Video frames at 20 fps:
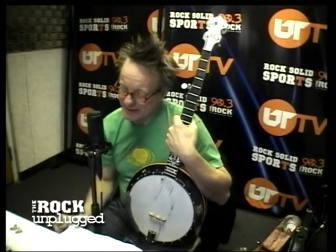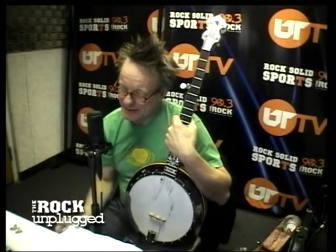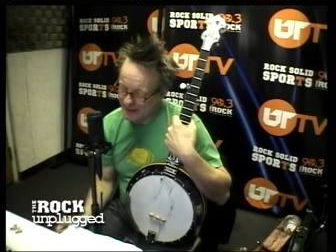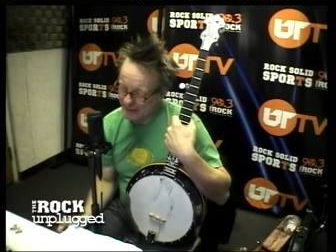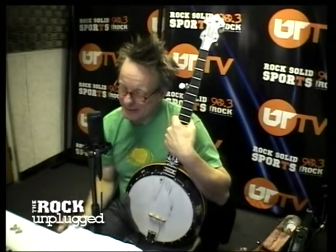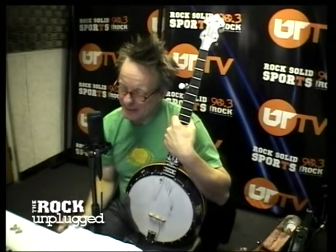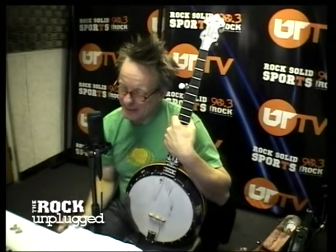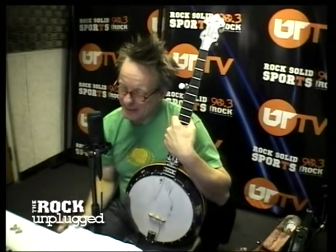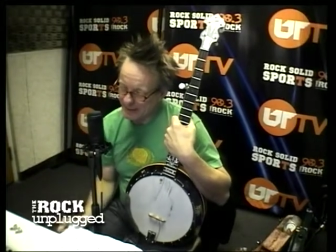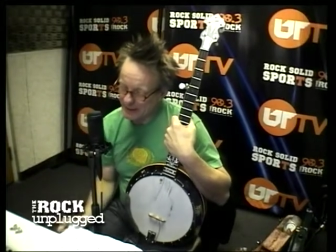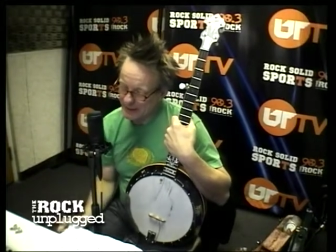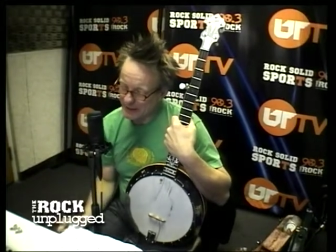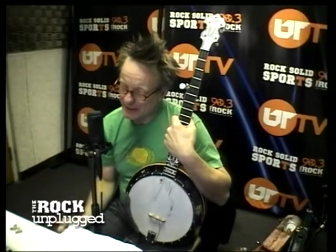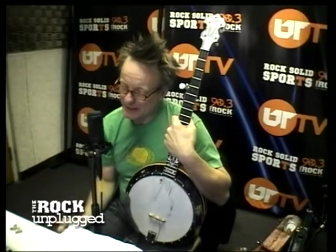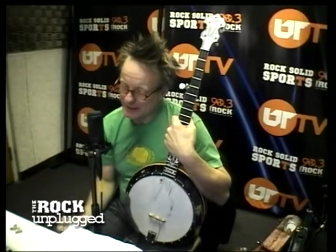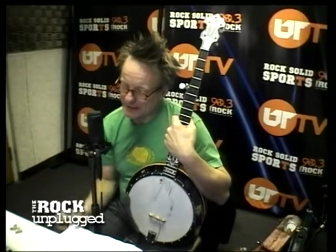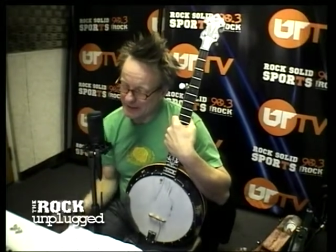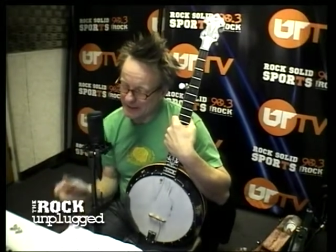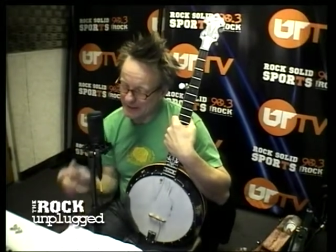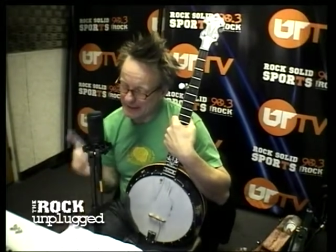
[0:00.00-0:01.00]
John Paul
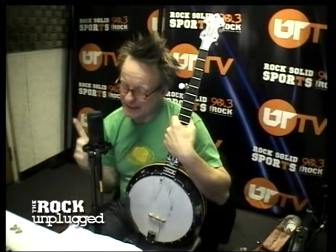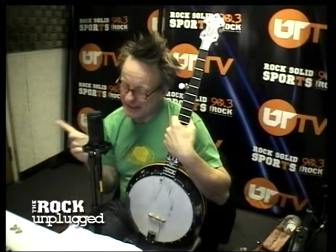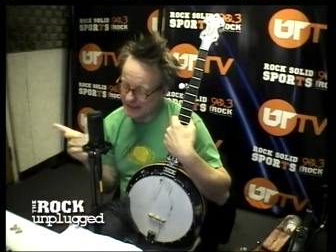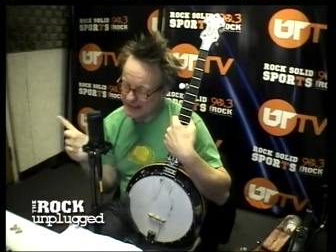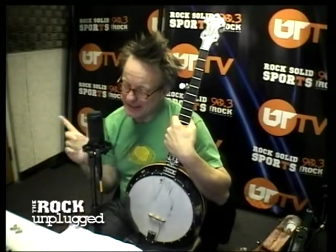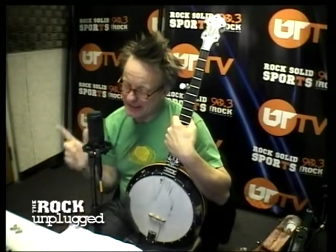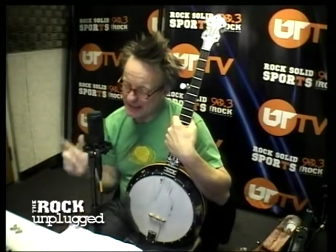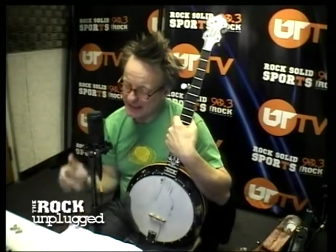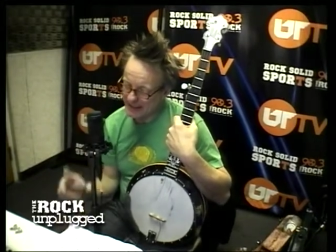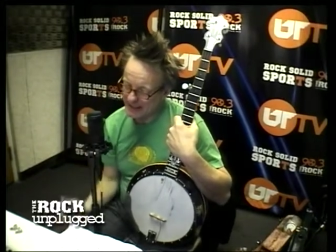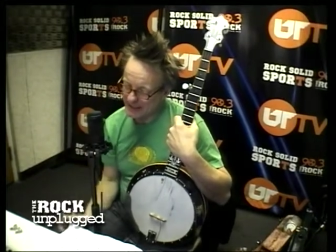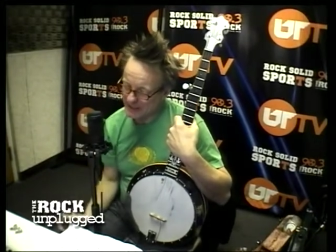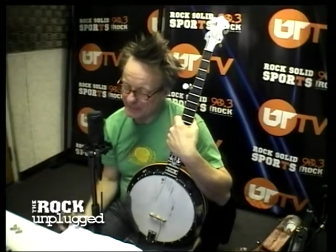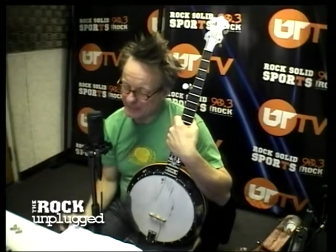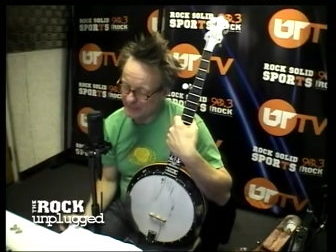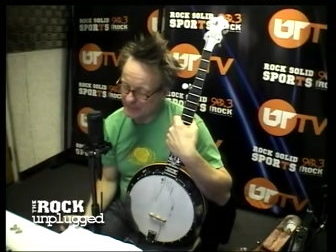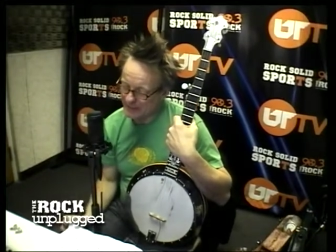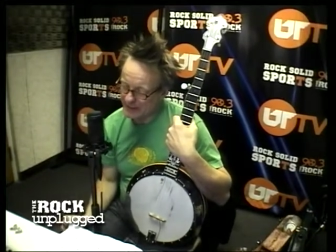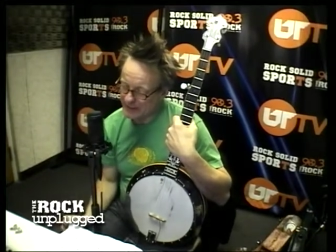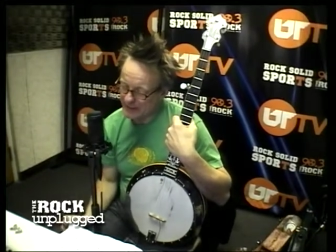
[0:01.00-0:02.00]
Jones, and I was at his house a
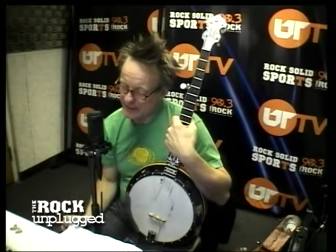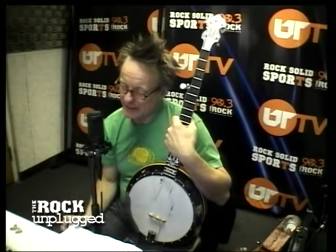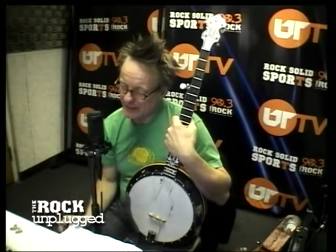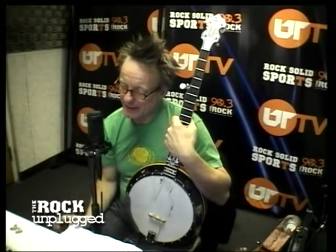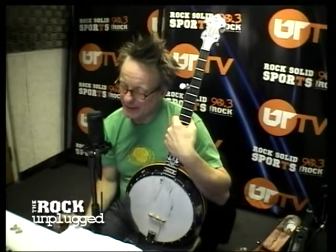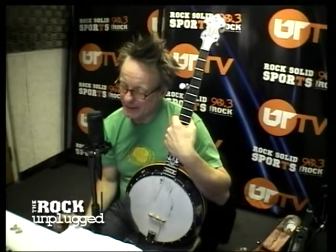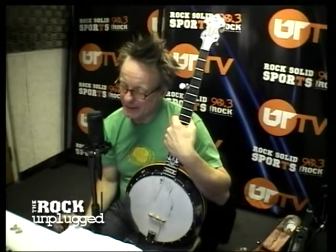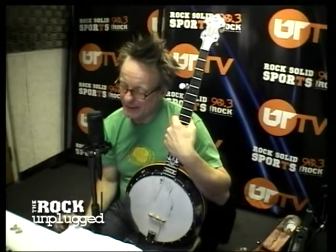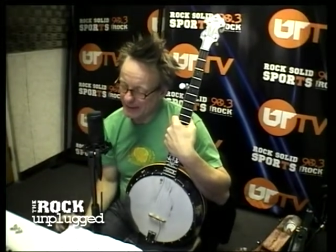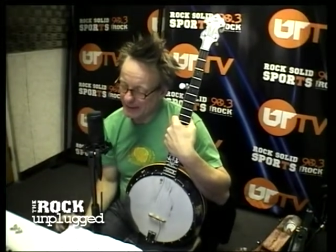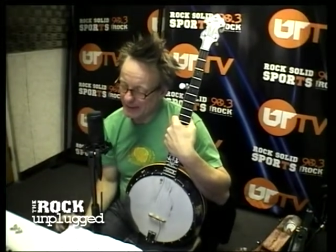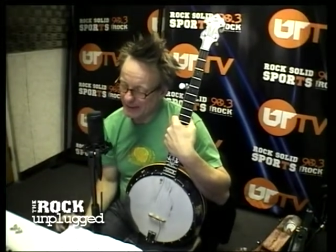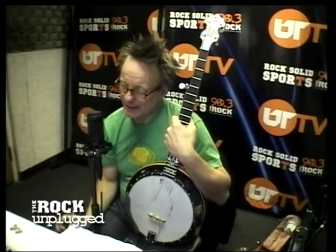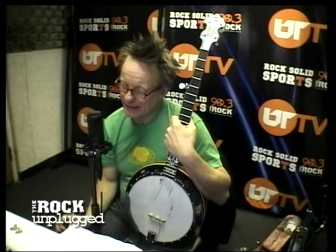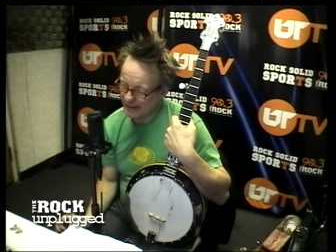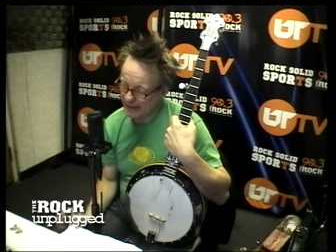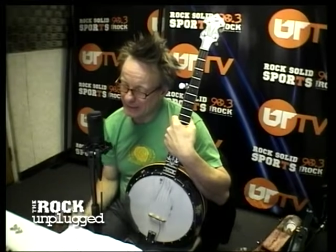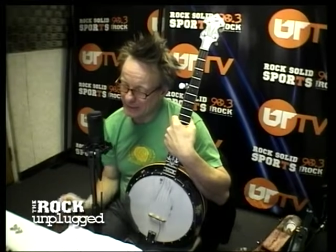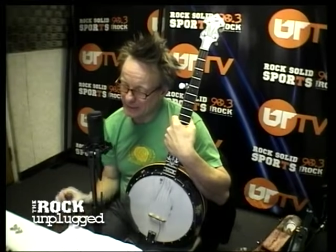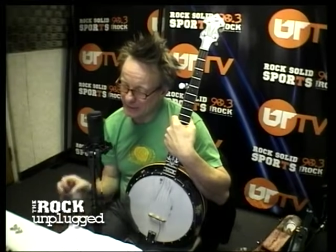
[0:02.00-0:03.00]
few years ago, and
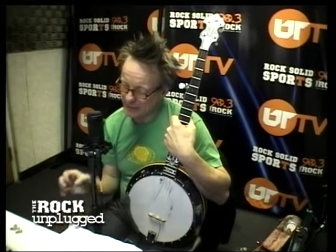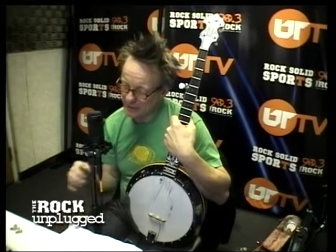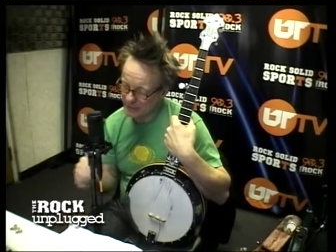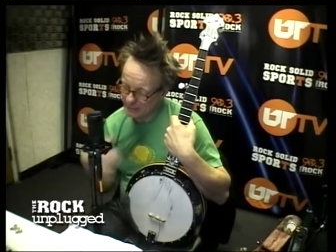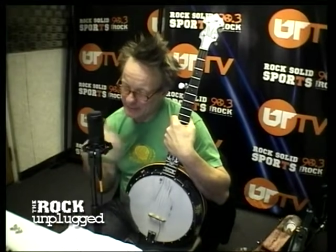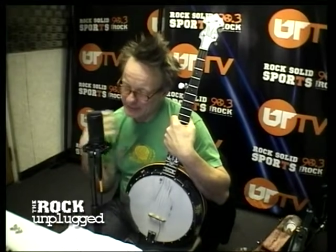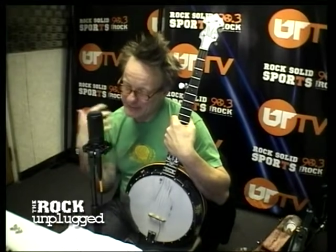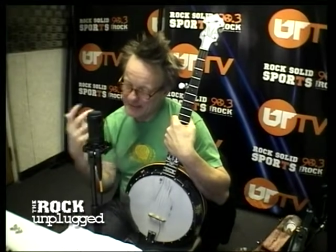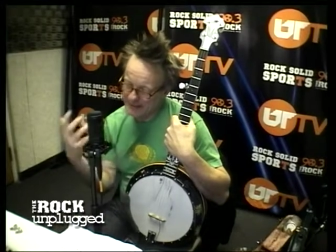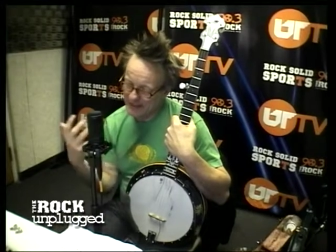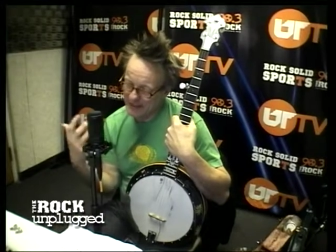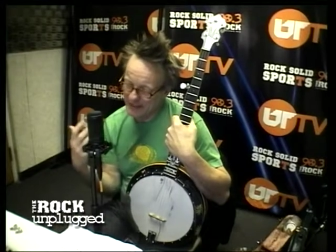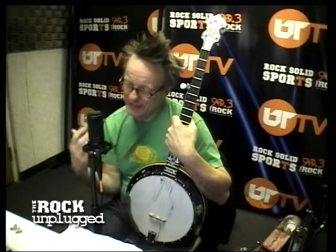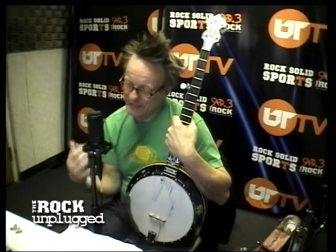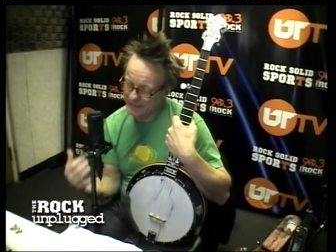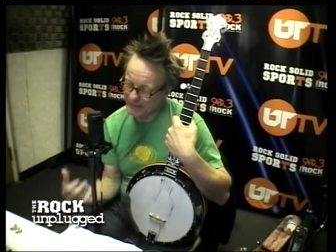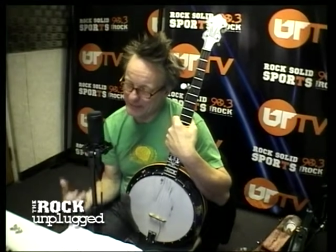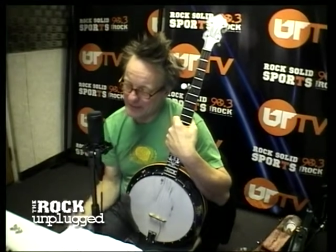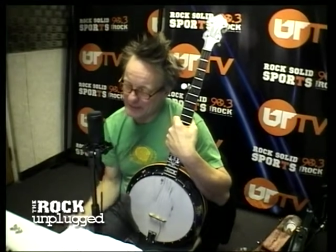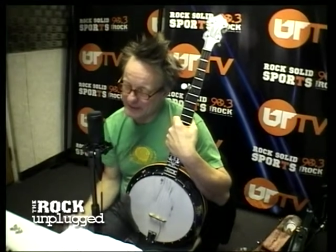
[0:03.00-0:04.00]
he was showing me these kind
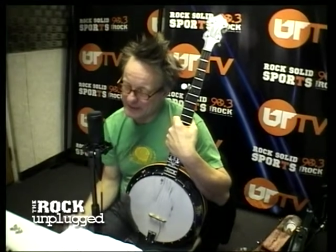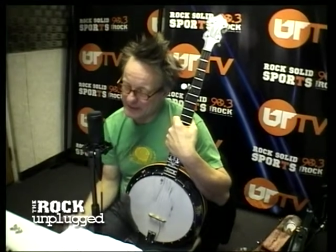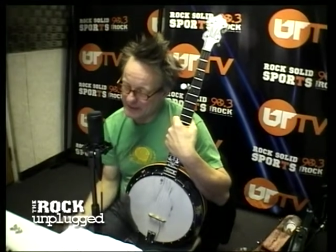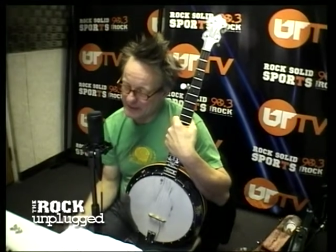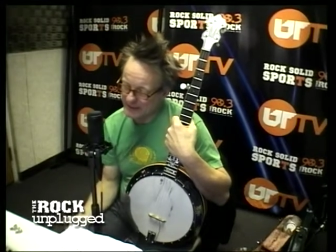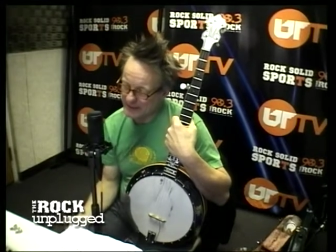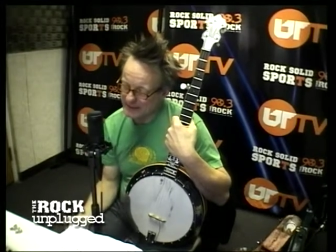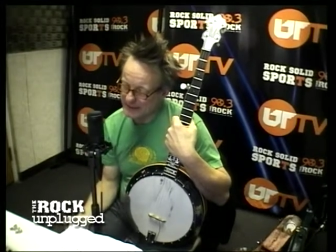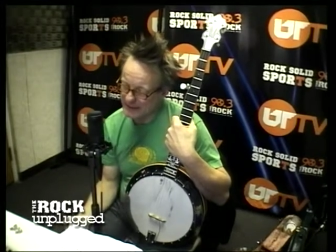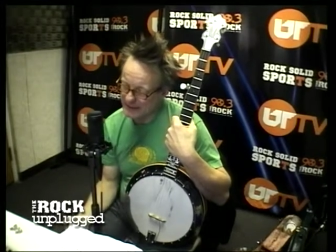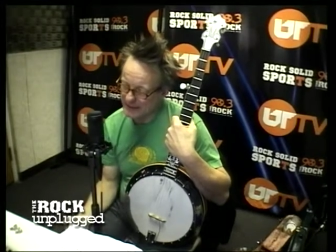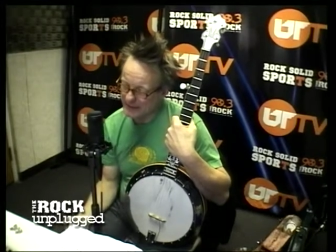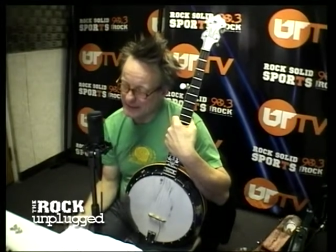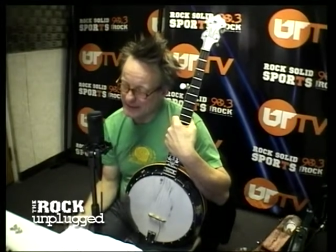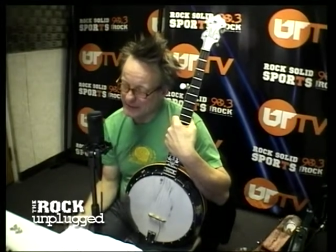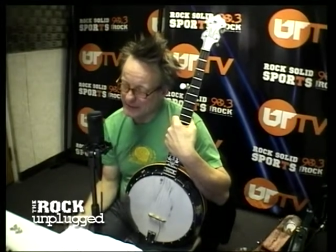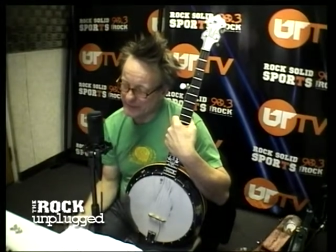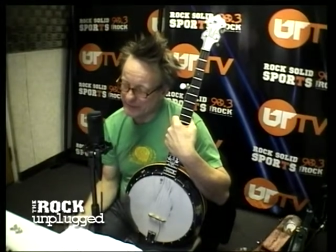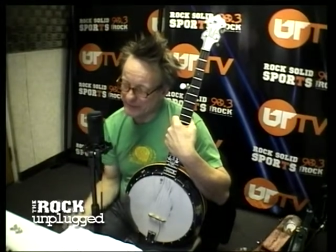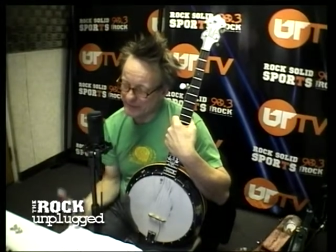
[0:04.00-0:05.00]
of vintage
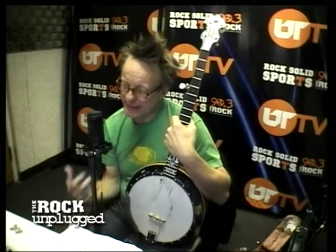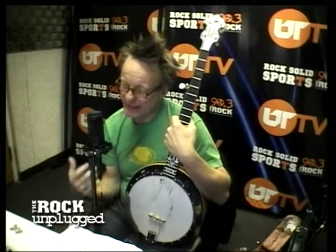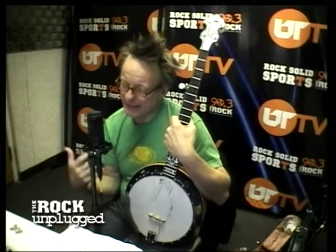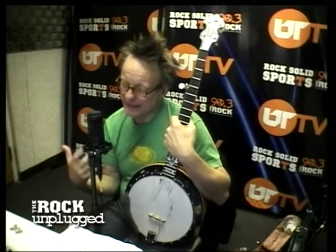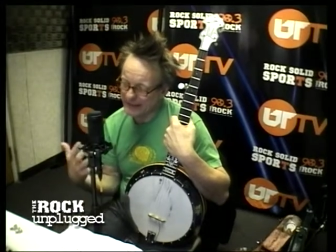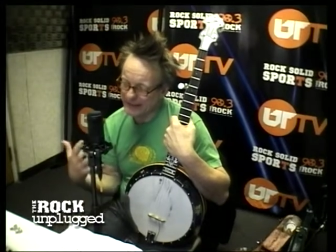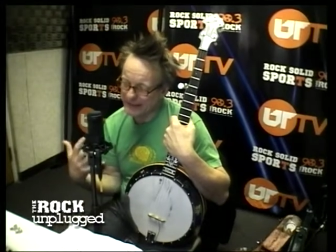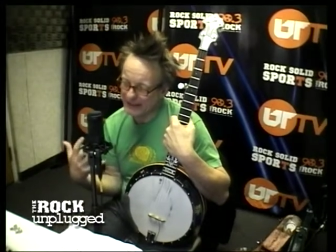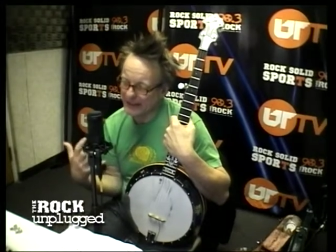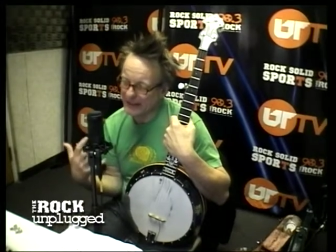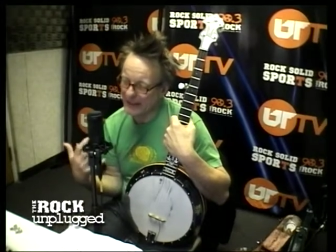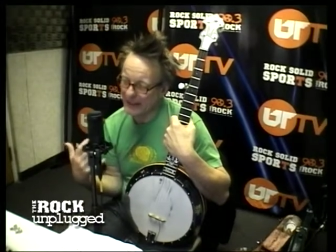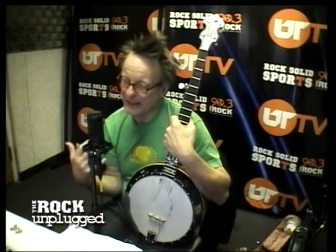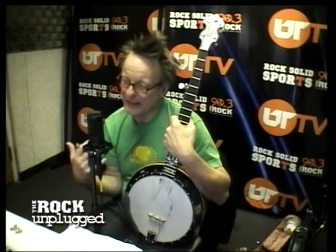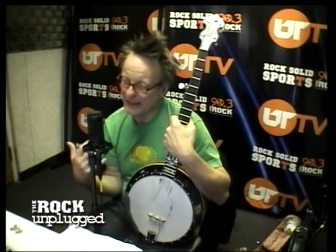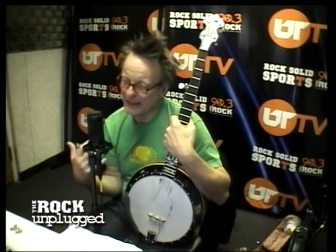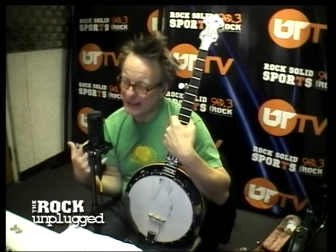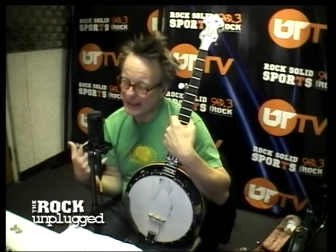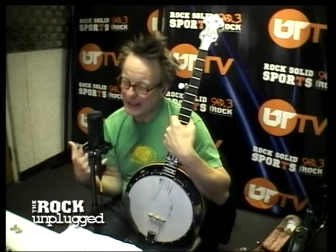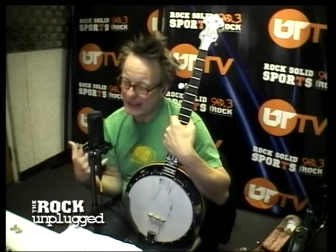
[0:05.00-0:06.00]
synthesizers from back in the
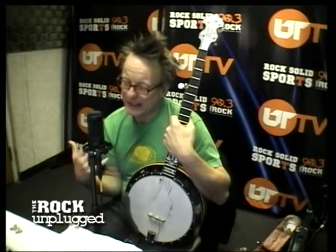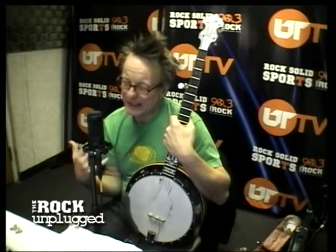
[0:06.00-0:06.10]
day.